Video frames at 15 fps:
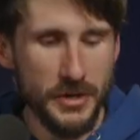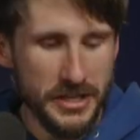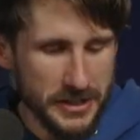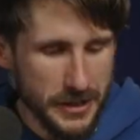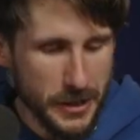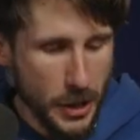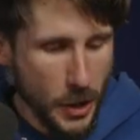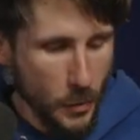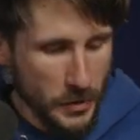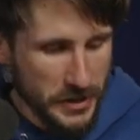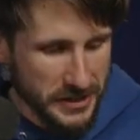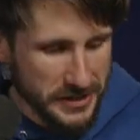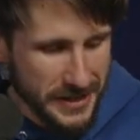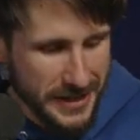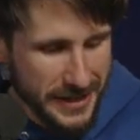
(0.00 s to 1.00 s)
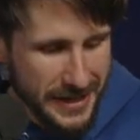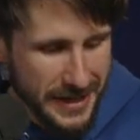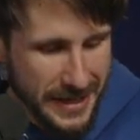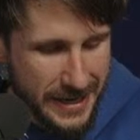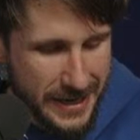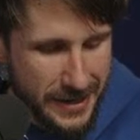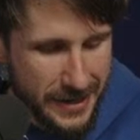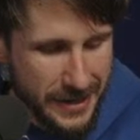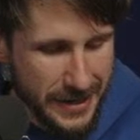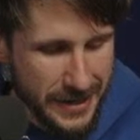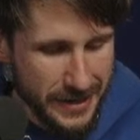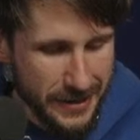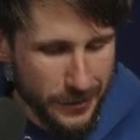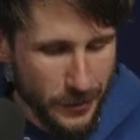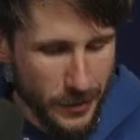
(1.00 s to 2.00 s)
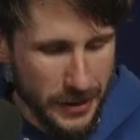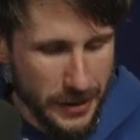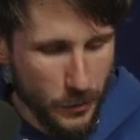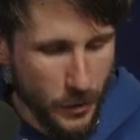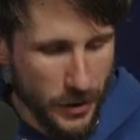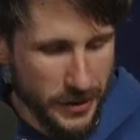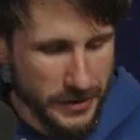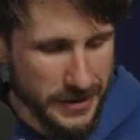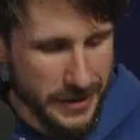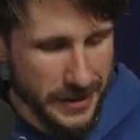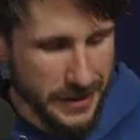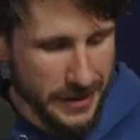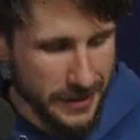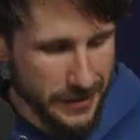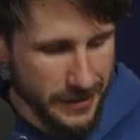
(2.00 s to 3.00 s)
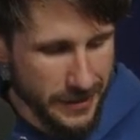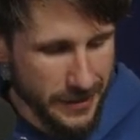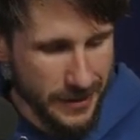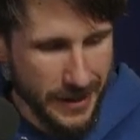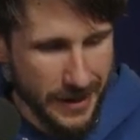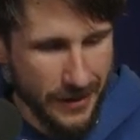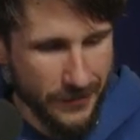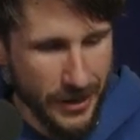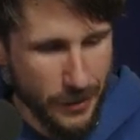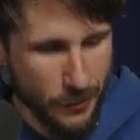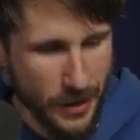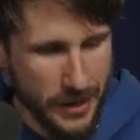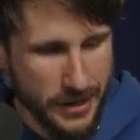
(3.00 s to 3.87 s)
see? We see in in where is it in? Uh, and I've got it right